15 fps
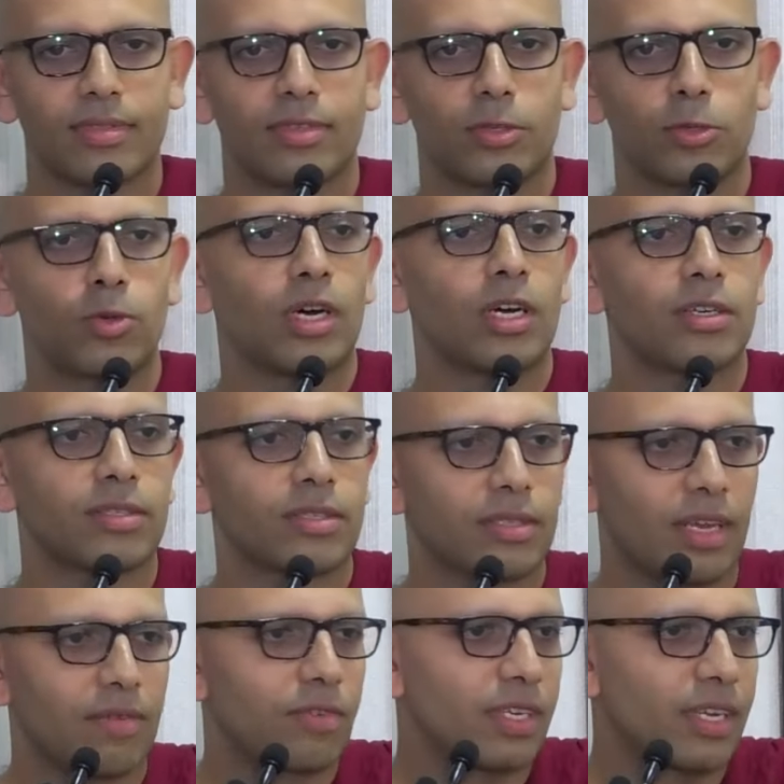two
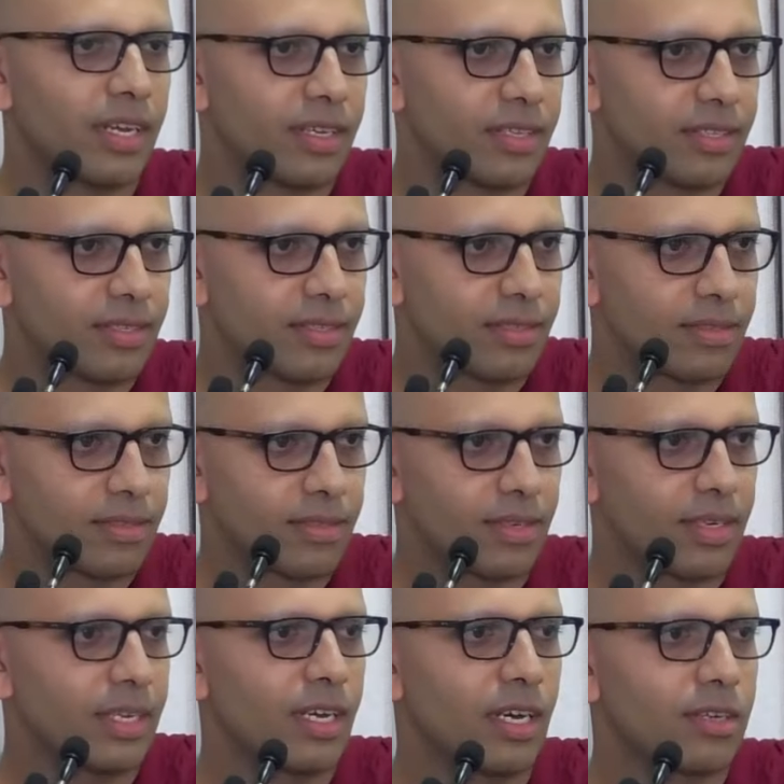hours every day,
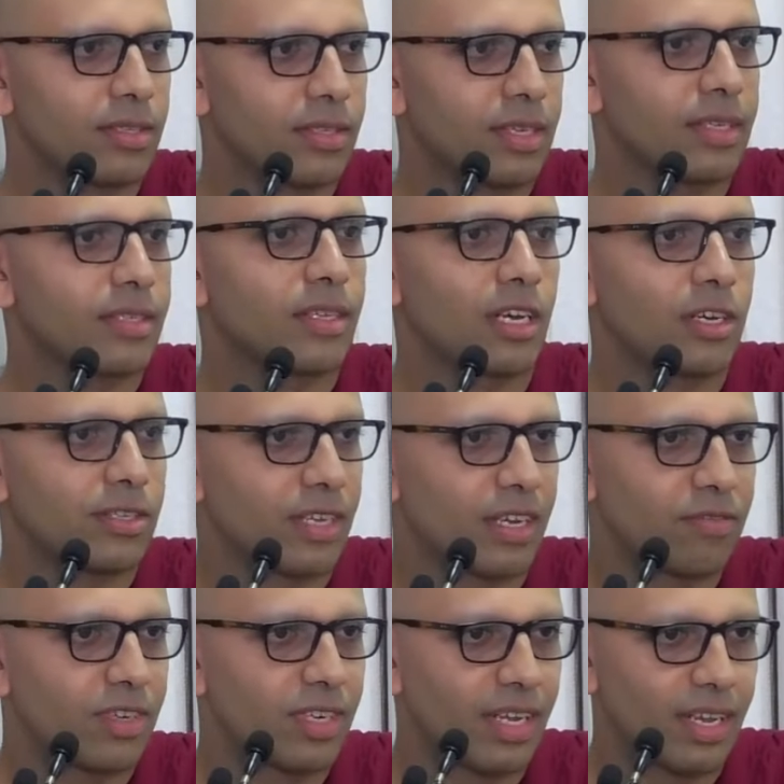three hours, six hours
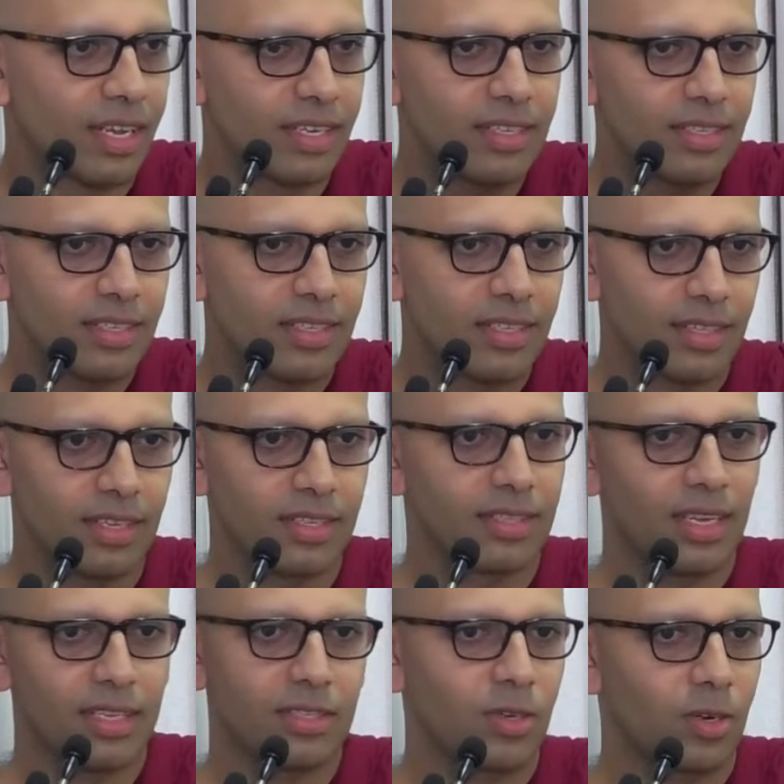every day, then
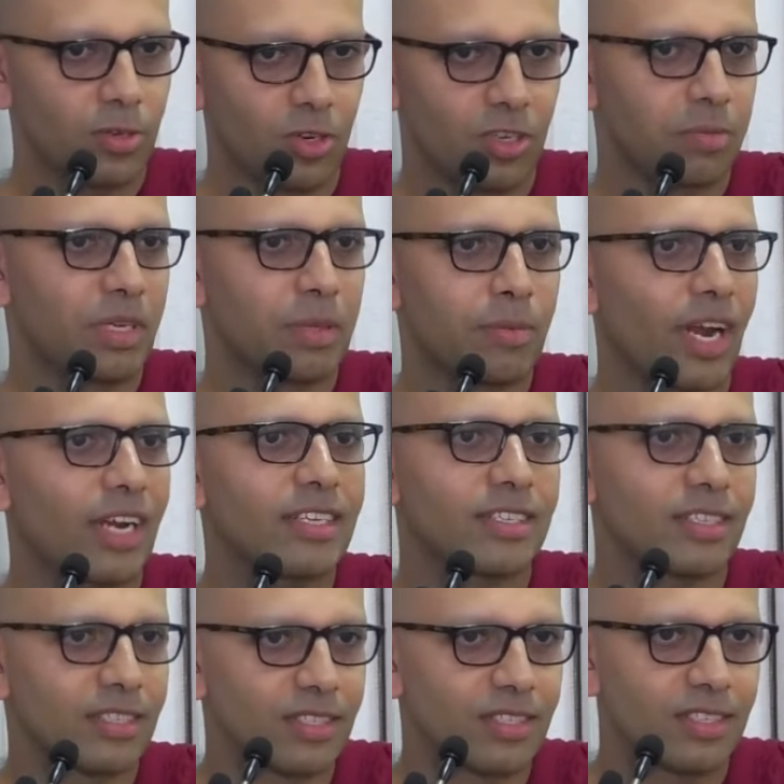that's not going to be
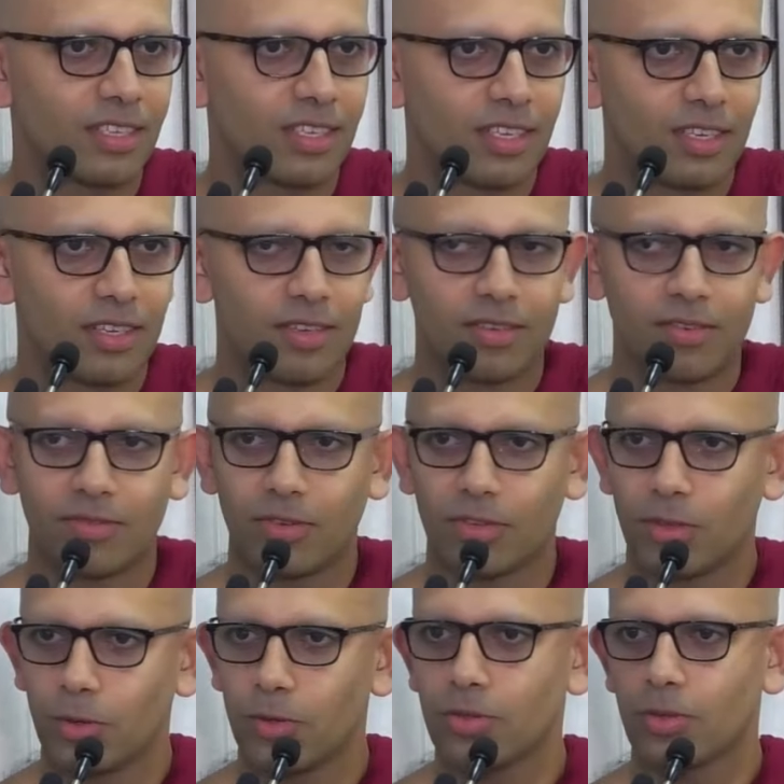practical
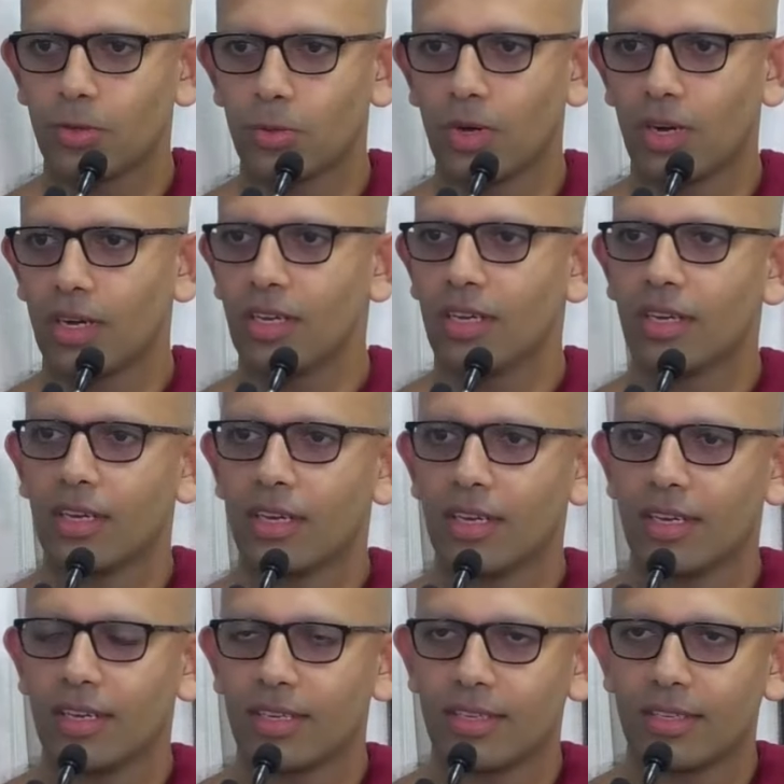for those who are,
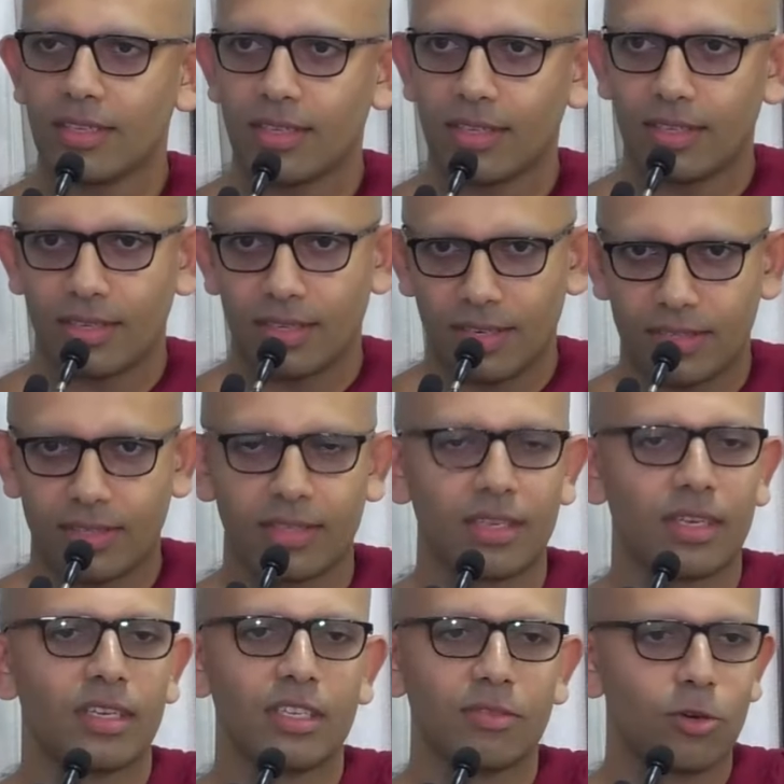let's
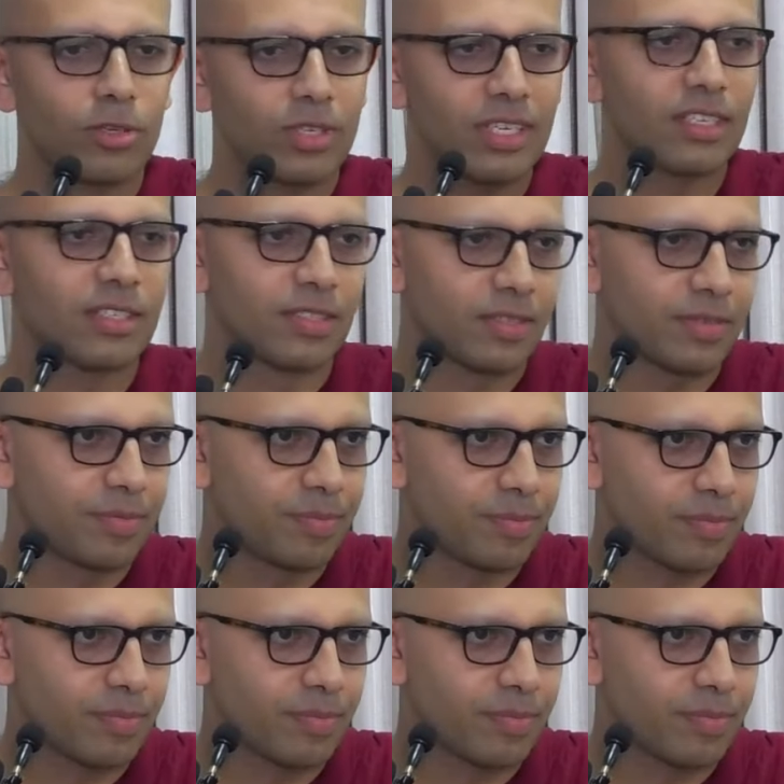just say, devotees.